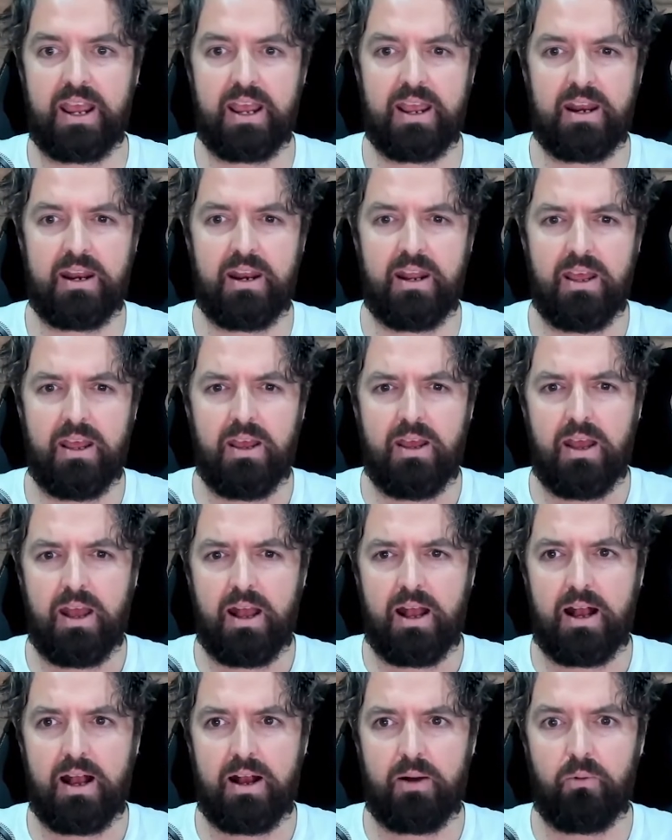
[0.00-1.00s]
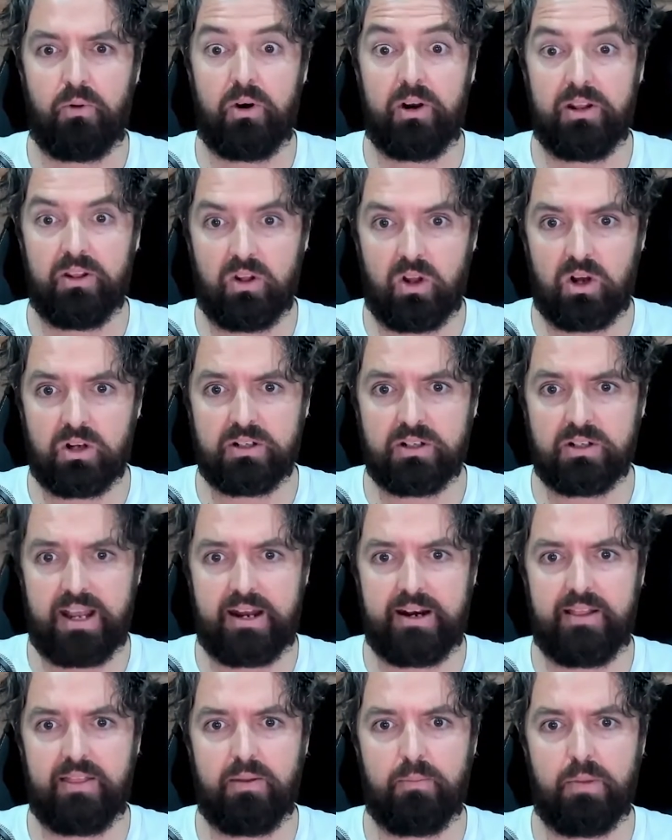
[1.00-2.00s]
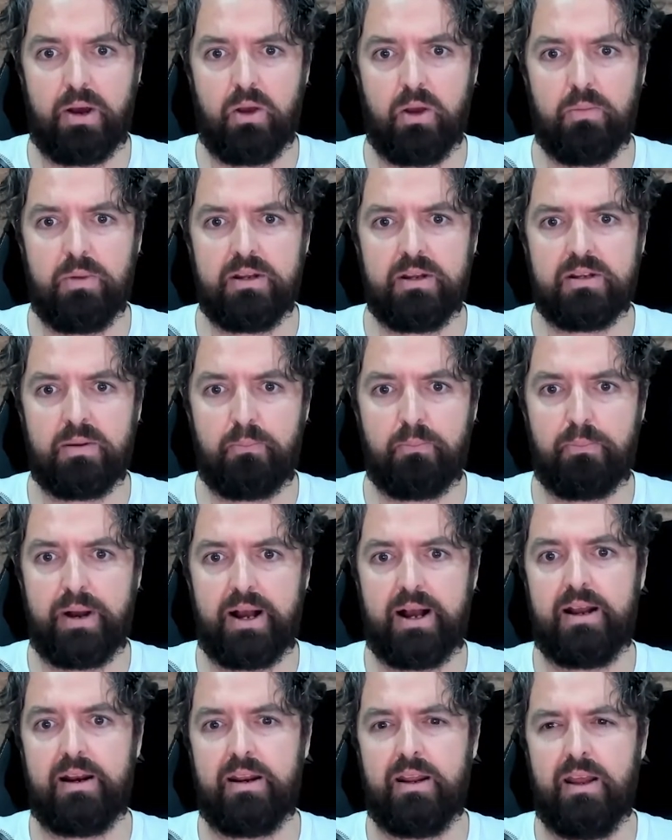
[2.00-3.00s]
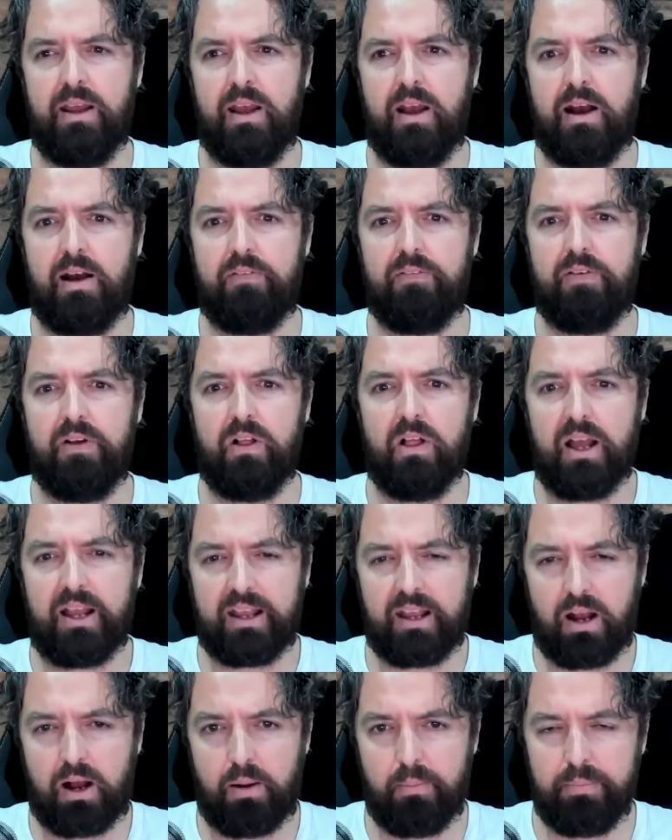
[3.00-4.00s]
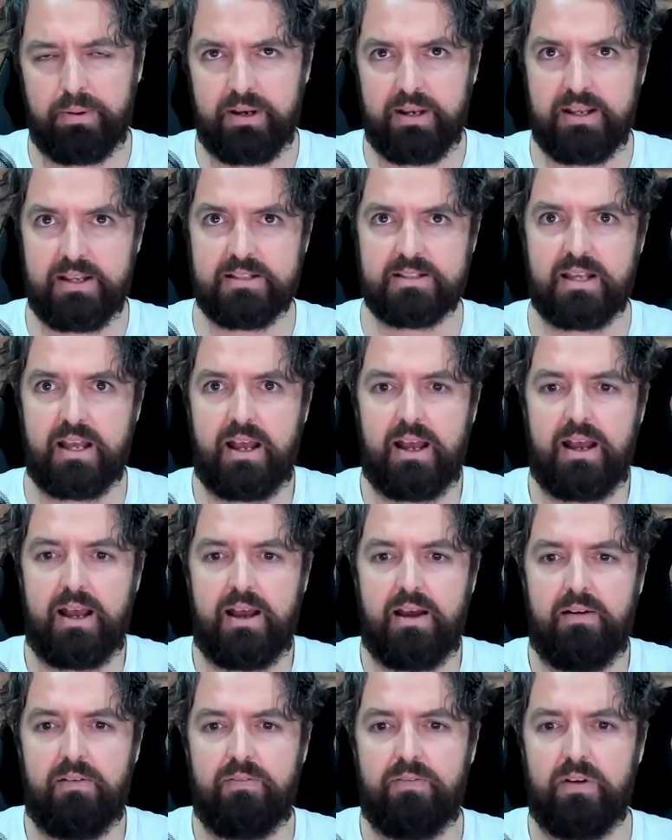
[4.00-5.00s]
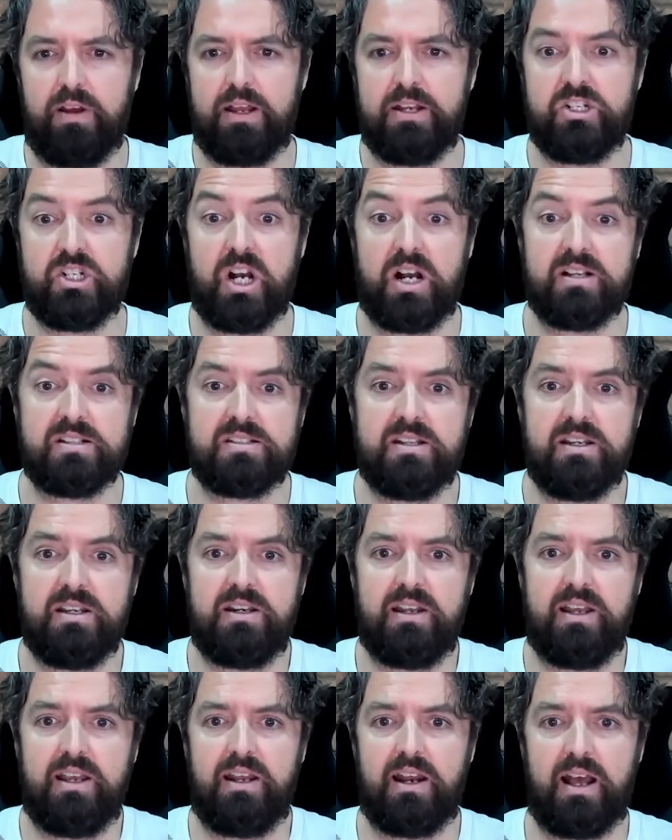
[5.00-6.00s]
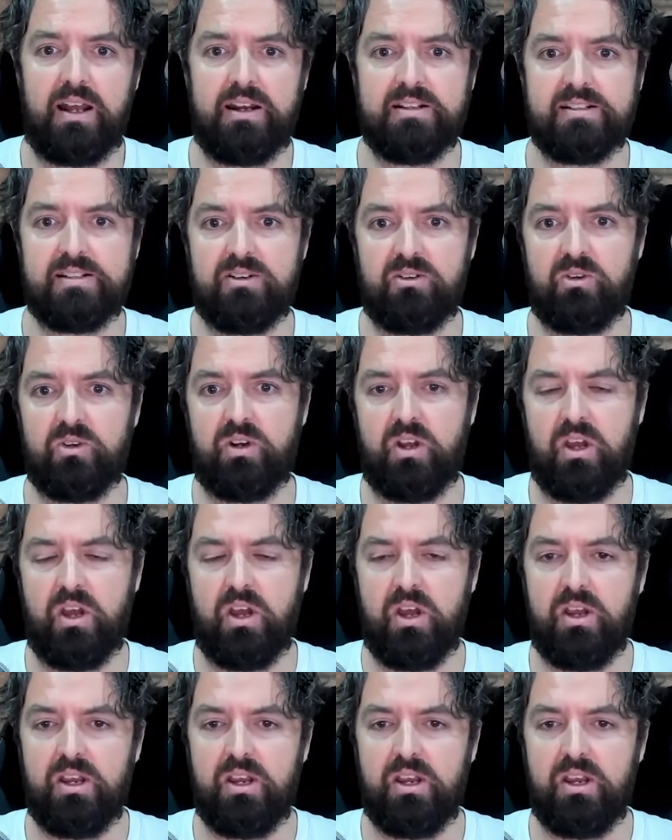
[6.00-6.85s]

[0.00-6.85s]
in lockdown at the moment, but I feel like companies have adjusted and understood,